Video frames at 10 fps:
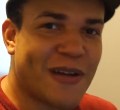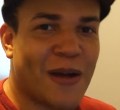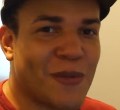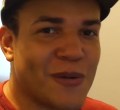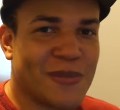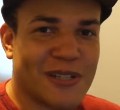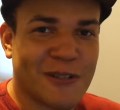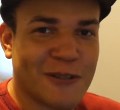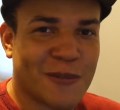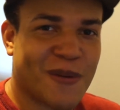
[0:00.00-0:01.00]
I wouldn't be
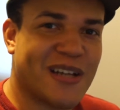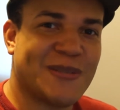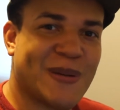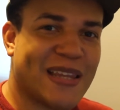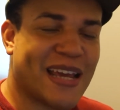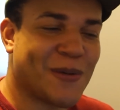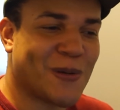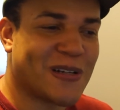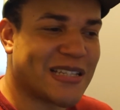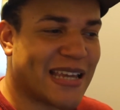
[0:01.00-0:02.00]
too surprised by that.
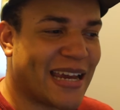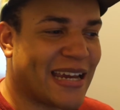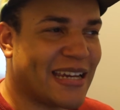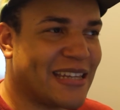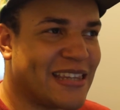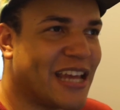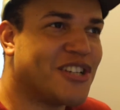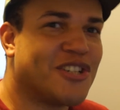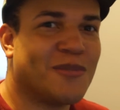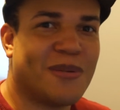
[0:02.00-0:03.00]
Whereas, like, they
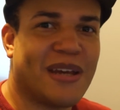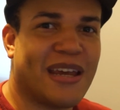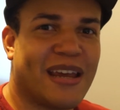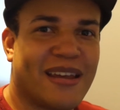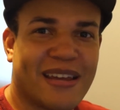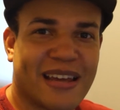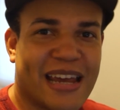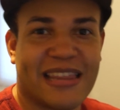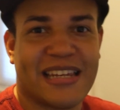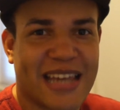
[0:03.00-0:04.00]
should be
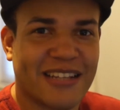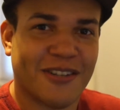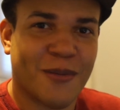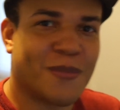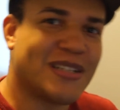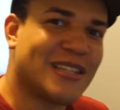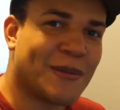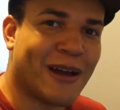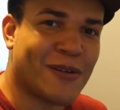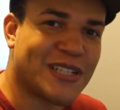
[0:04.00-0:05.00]
in the desert, but
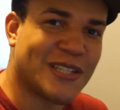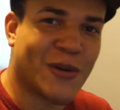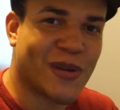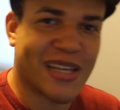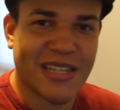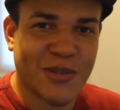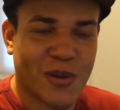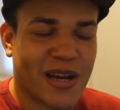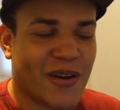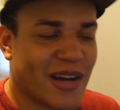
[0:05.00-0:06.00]
somehow it's snowing in this
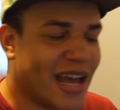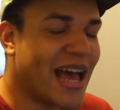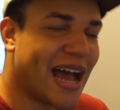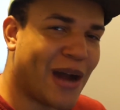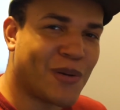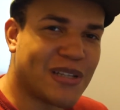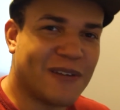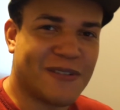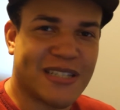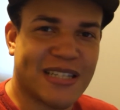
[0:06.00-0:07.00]
one area. I would
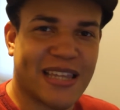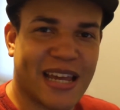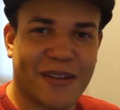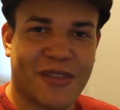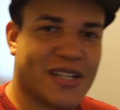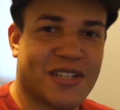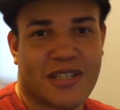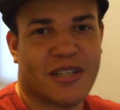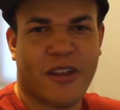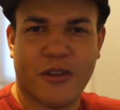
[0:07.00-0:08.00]
love to see that, if that's
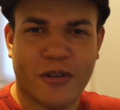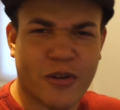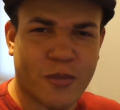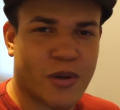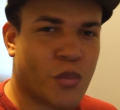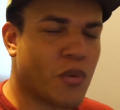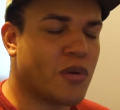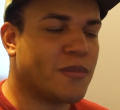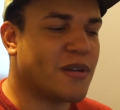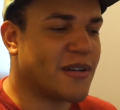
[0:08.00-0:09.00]
just another little bit of
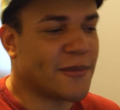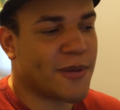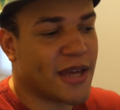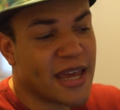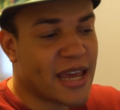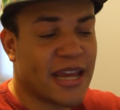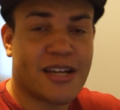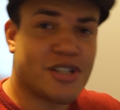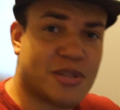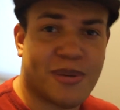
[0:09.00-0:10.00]
world building. But it
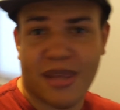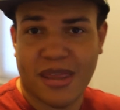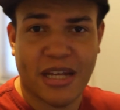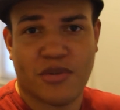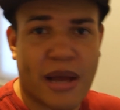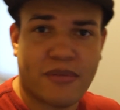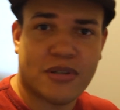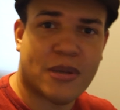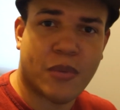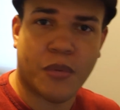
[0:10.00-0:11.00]
could just be that they travel
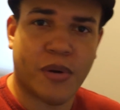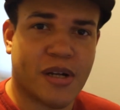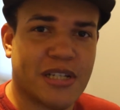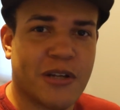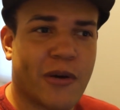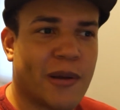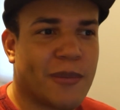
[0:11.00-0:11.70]
somewhere where it's snowing.